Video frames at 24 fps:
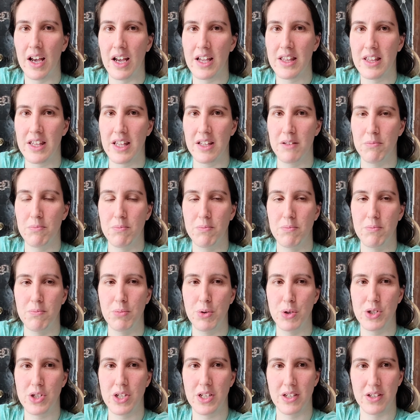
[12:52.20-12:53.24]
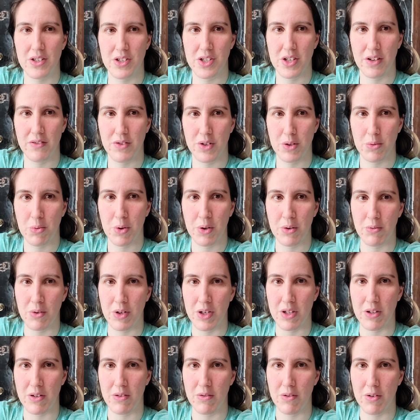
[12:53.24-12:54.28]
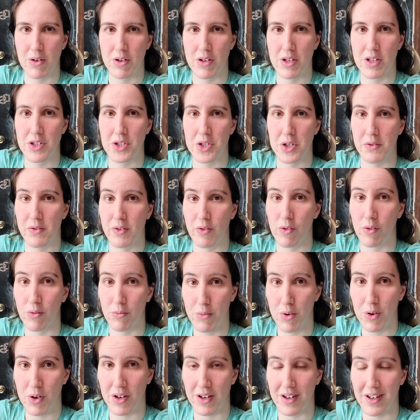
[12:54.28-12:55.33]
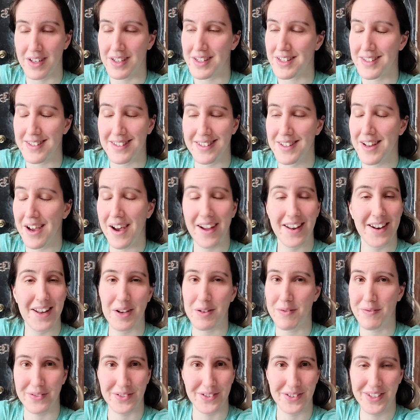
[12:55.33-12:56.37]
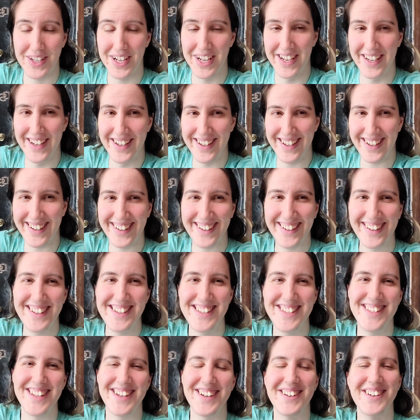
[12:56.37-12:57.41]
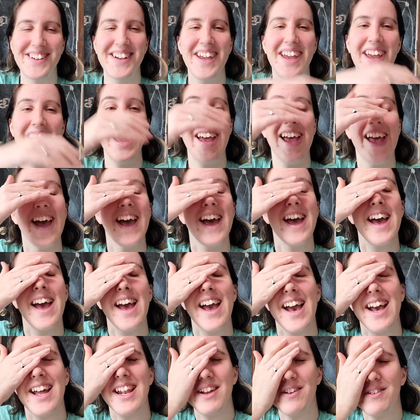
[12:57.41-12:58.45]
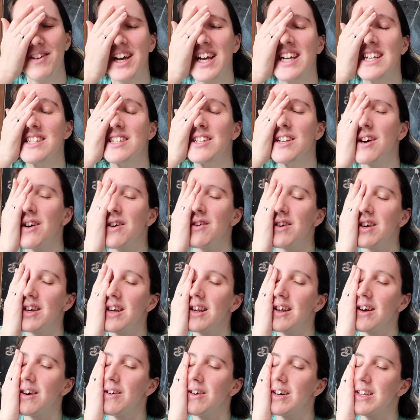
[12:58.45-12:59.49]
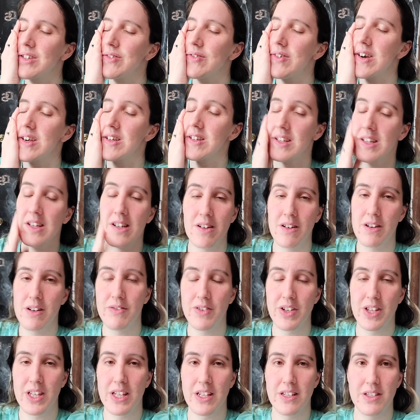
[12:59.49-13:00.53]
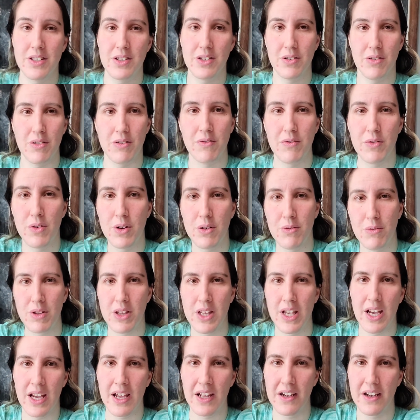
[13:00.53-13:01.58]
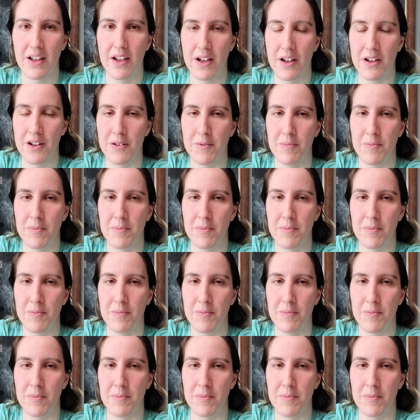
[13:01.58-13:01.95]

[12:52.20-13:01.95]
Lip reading: I think pushing yourself to the point where you hurt yourself even more is not helpful. So anyway, so, you know, as far as I know, everything's still going forward with that.